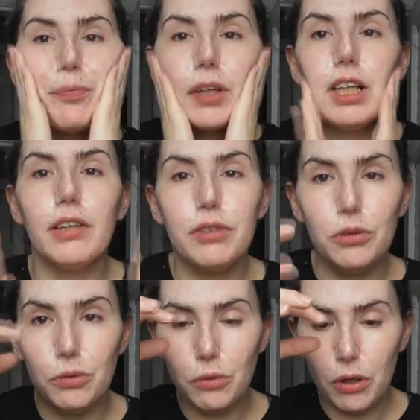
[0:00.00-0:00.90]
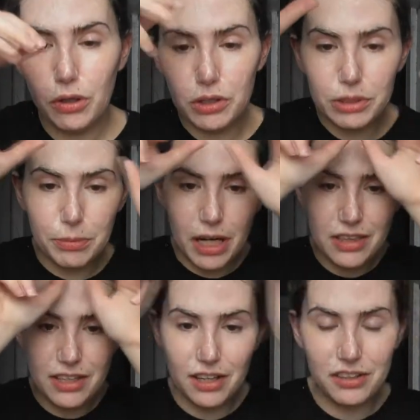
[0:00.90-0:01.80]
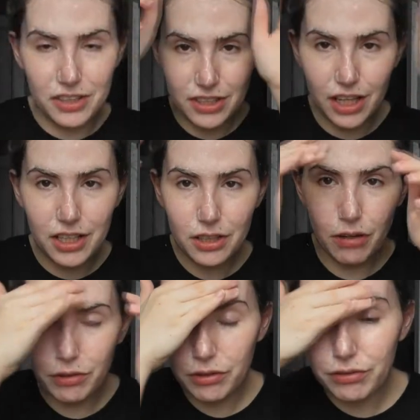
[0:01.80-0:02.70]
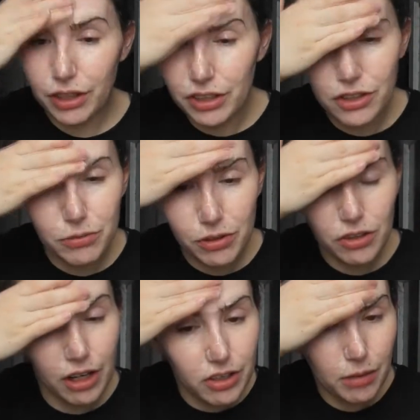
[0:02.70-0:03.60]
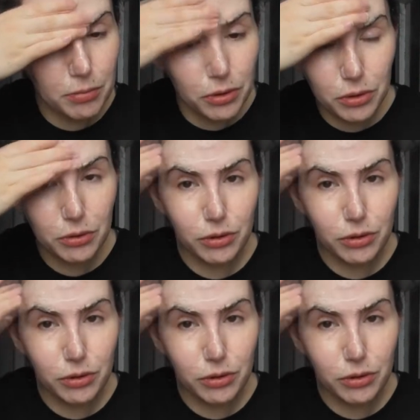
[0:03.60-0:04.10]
Like if you spray the underside of your fringe with dry shampoo,